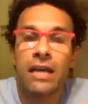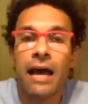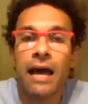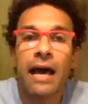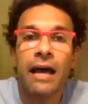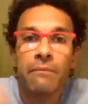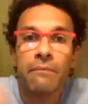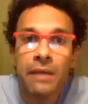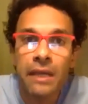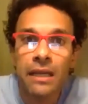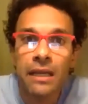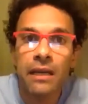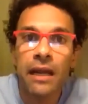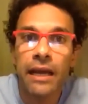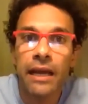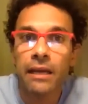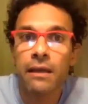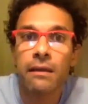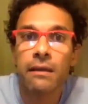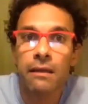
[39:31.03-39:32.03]
I mean
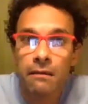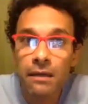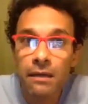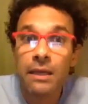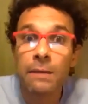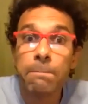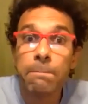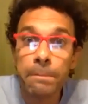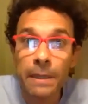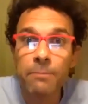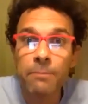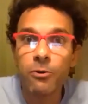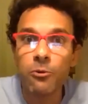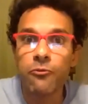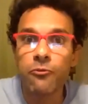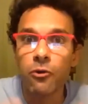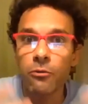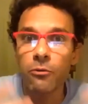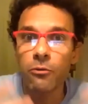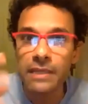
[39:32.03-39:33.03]
like people
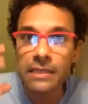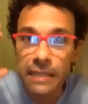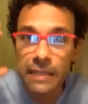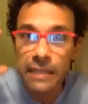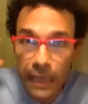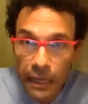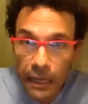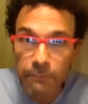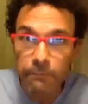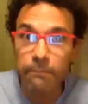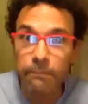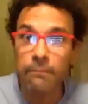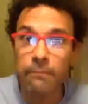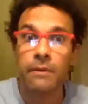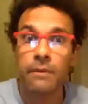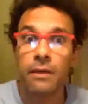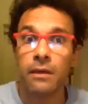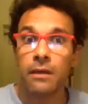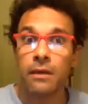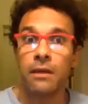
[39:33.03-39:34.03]
from the same